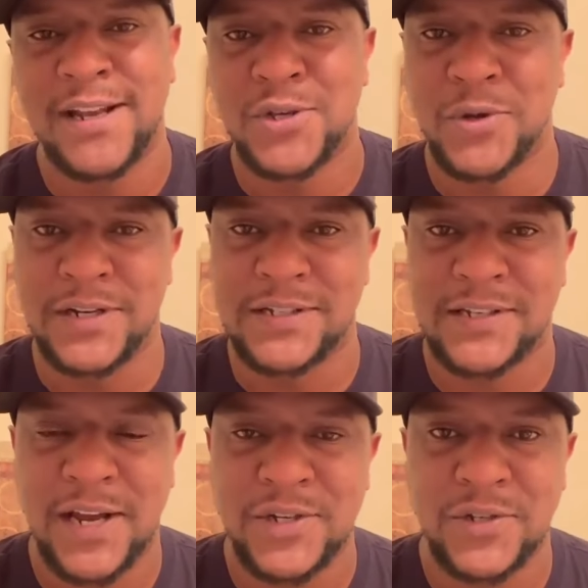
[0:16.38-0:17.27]
Your
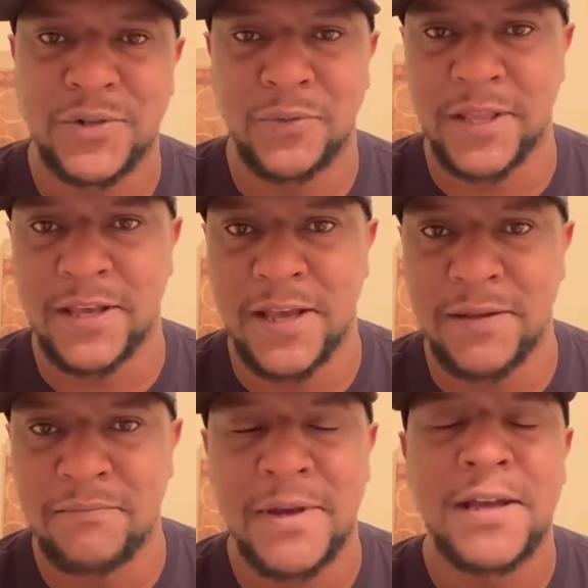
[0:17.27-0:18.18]
discussion with
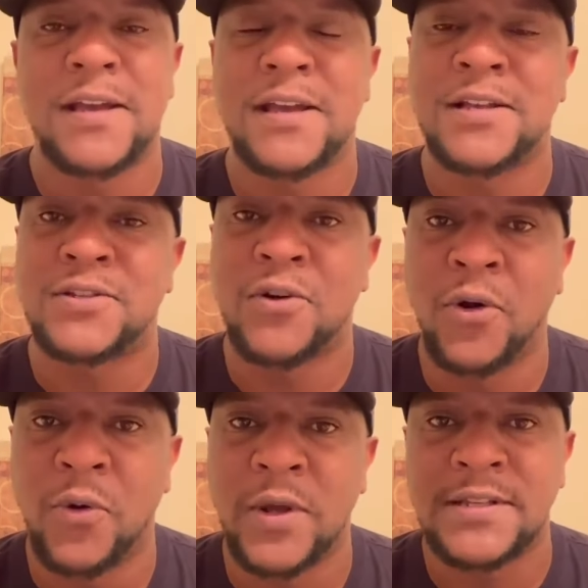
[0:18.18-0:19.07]
him is
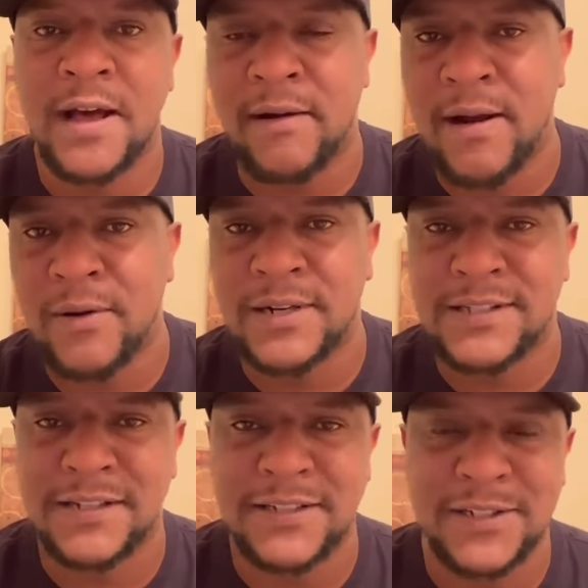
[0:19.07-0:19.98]
always around
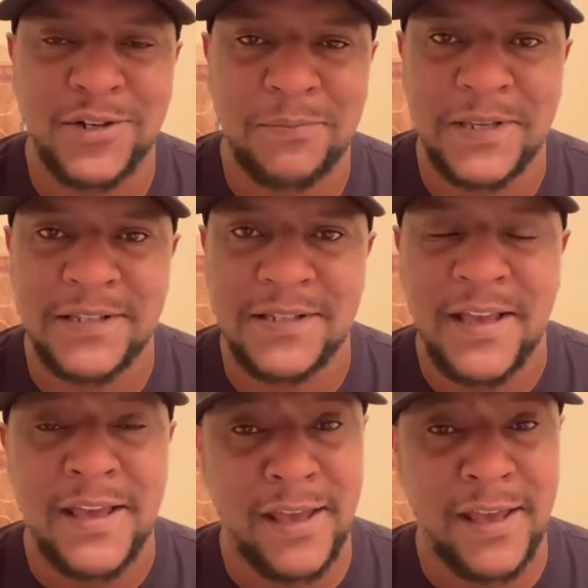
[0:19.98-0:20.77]
certain topics.